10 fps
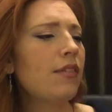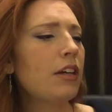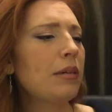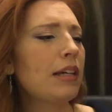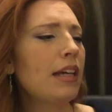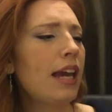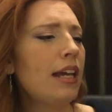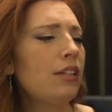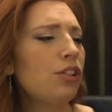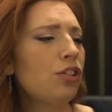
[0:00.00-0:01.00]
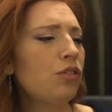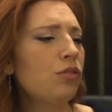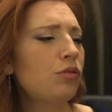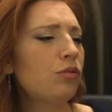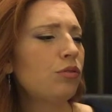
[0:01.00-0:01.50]
vitamin
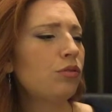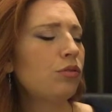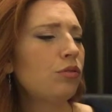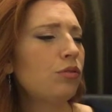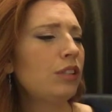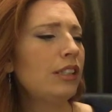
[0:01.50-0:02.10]
K2,